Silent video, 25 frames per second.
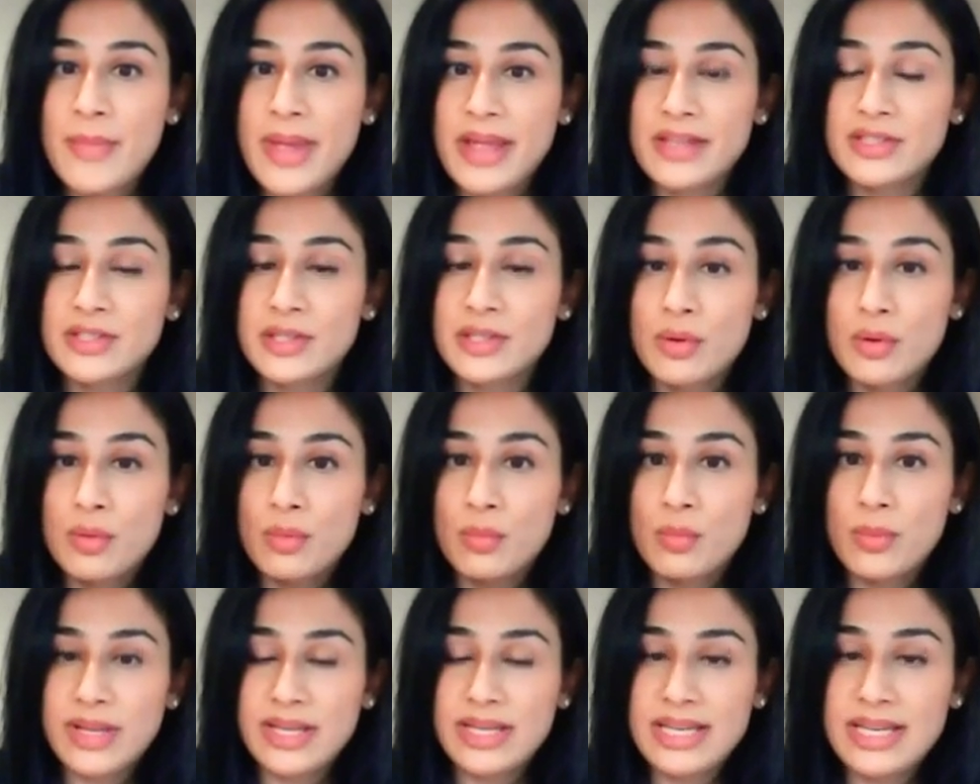and
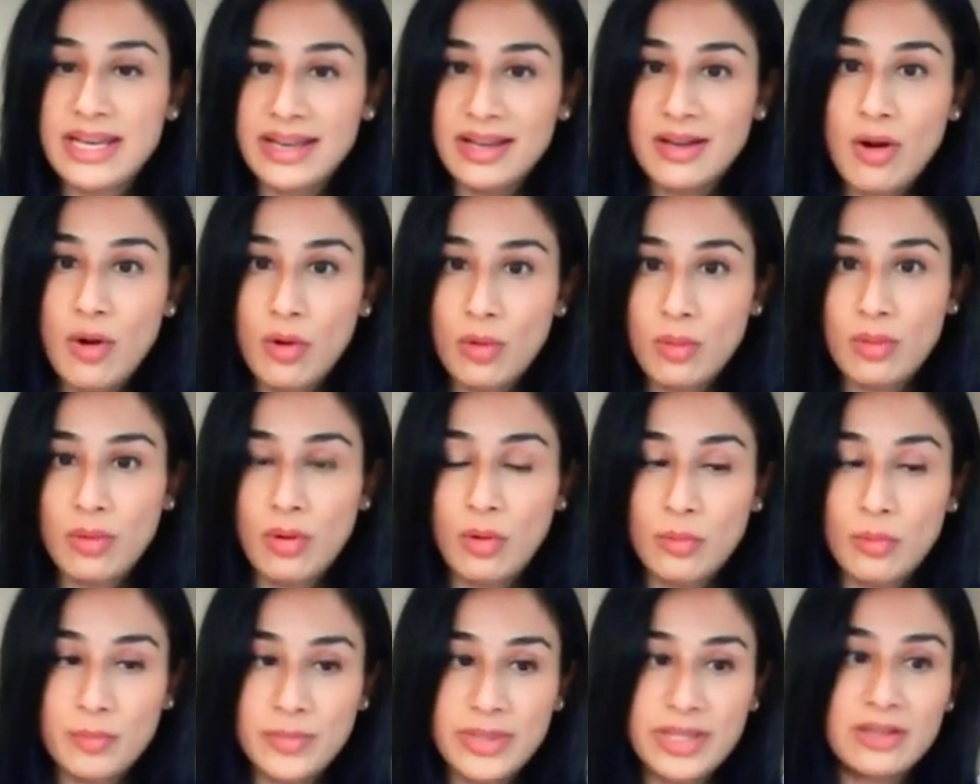so eating
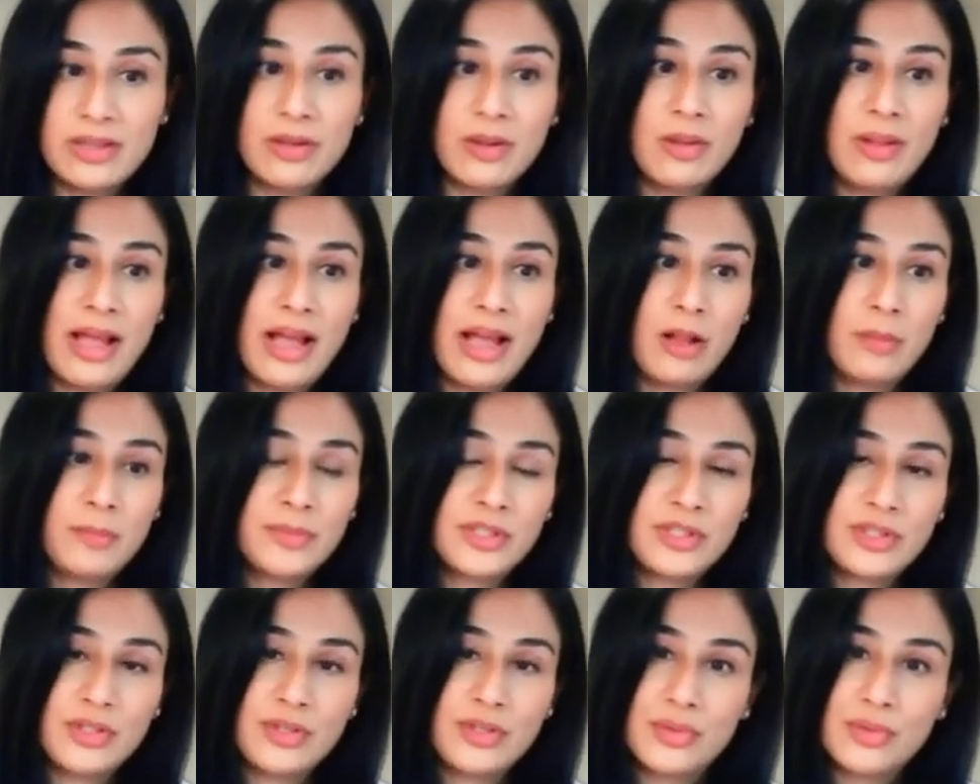oatmeal helps
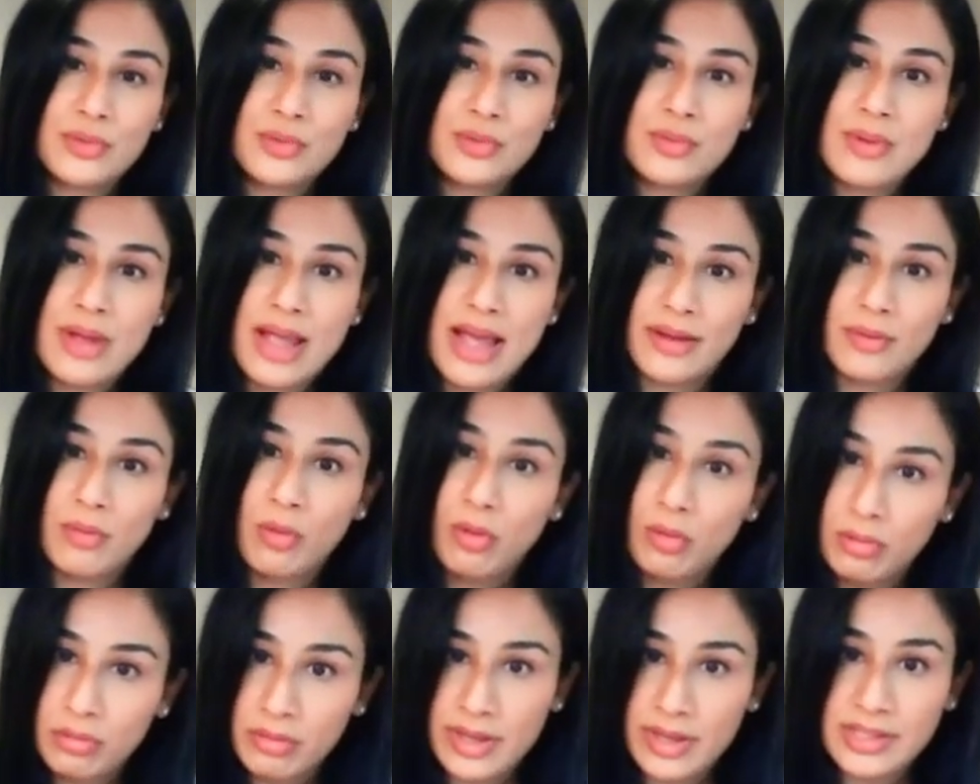to add
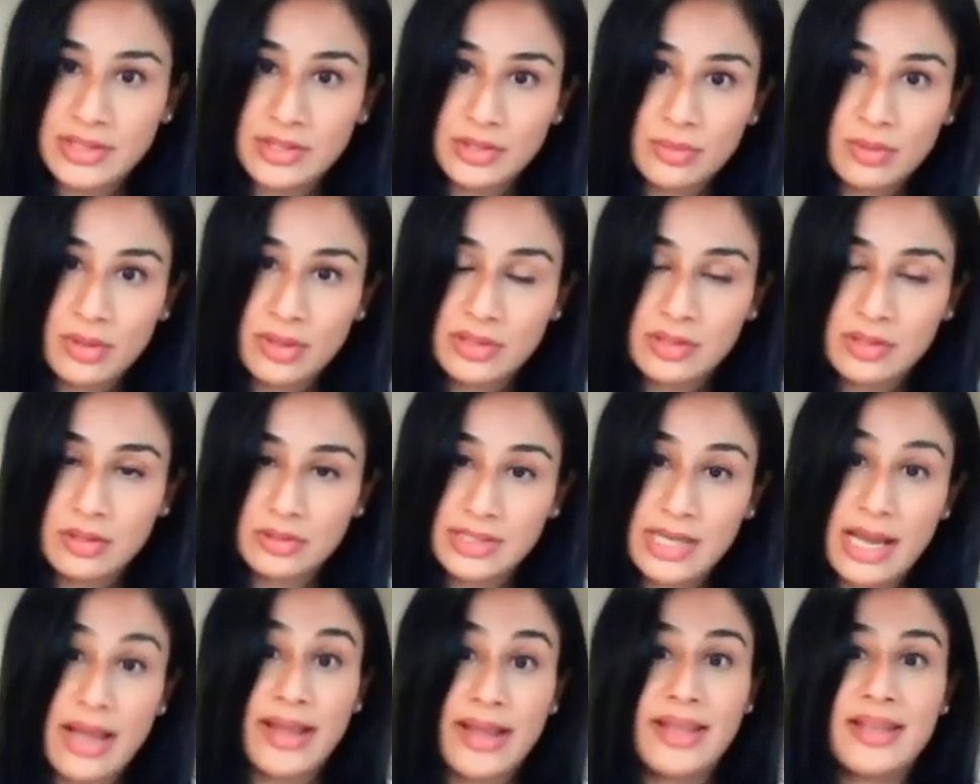whole grains to our
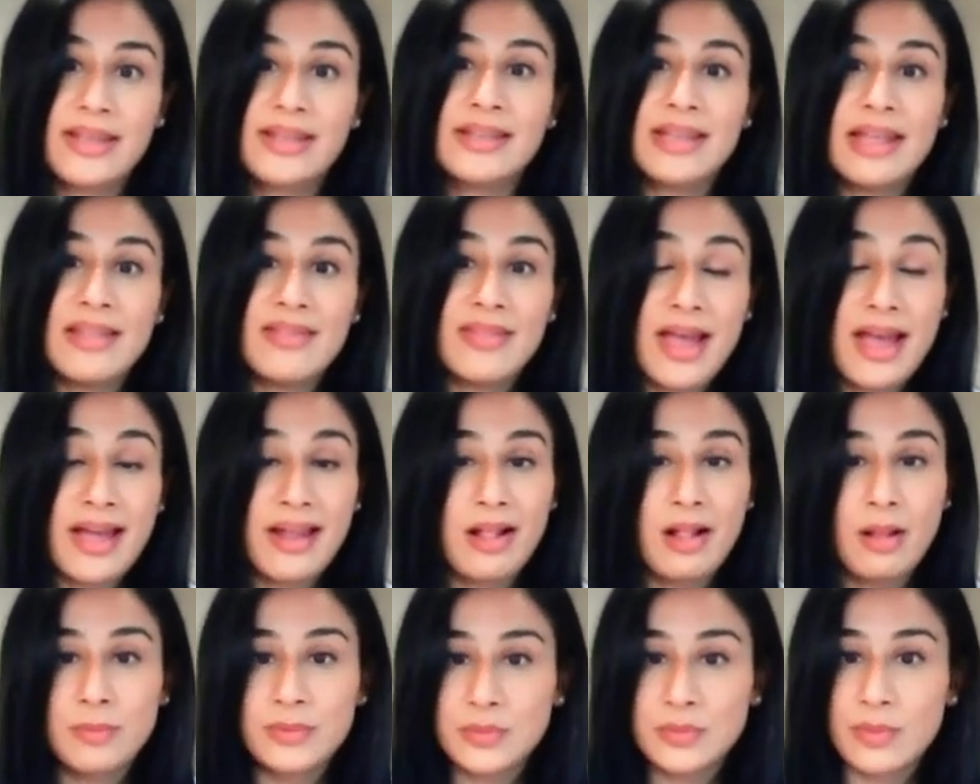diet, and that
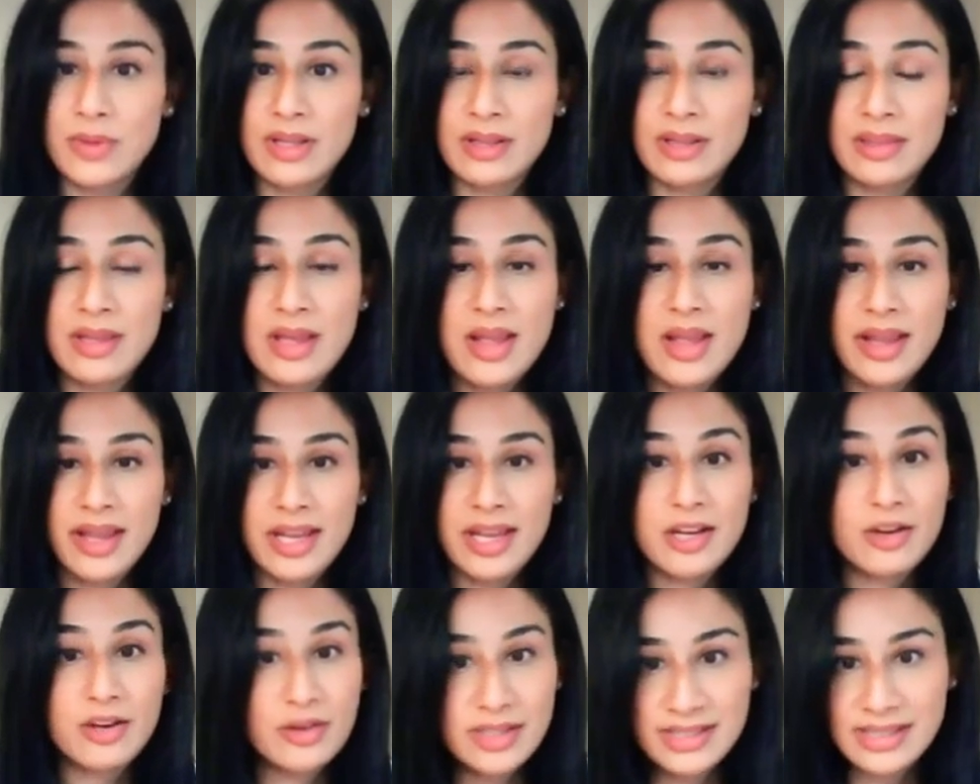helps with
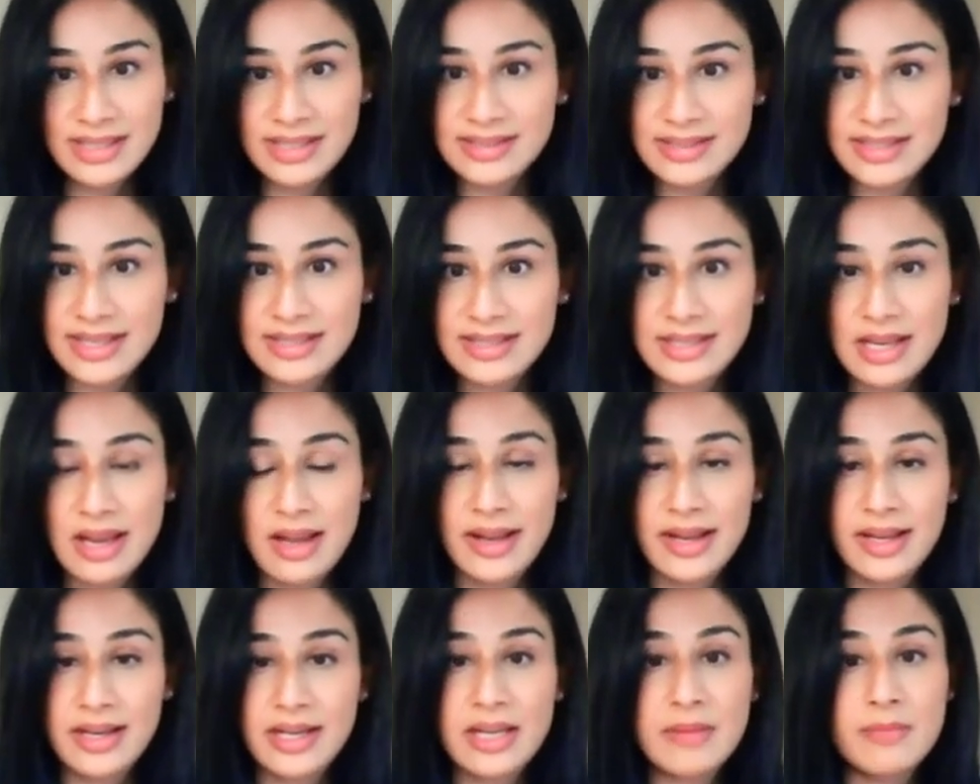Increasing
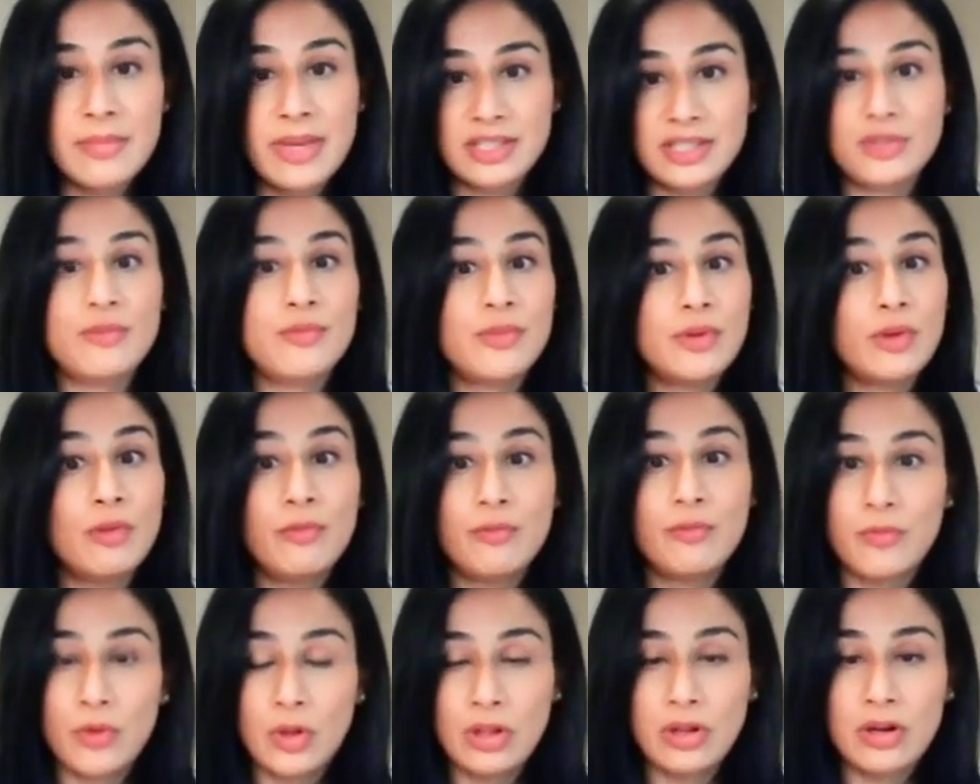satiety makes you feel
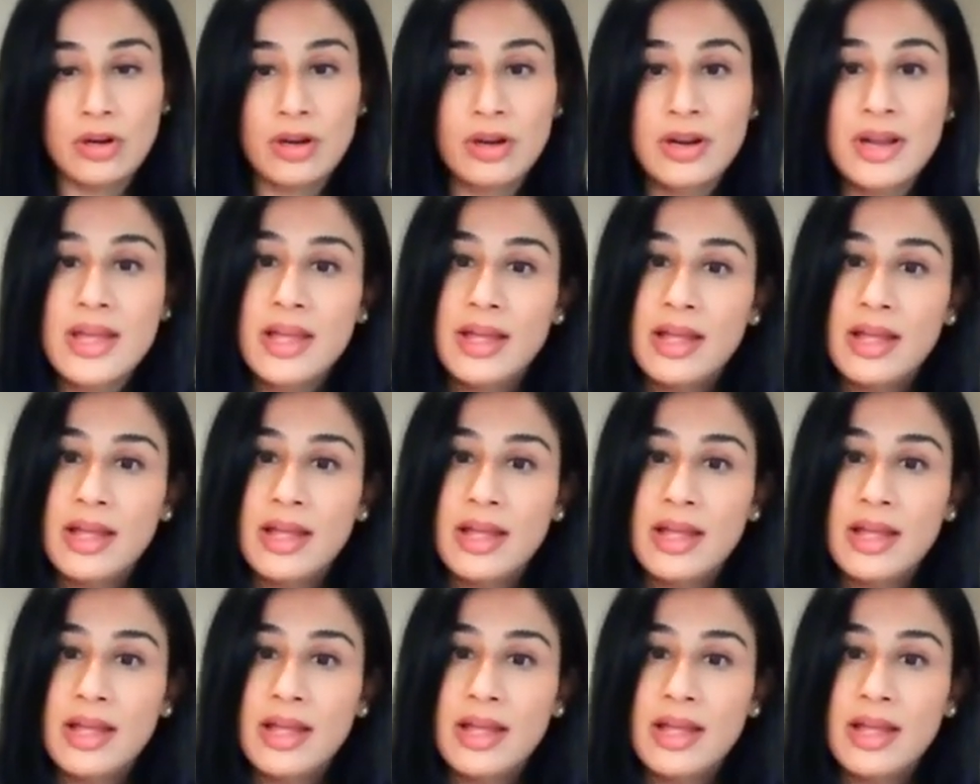fuller,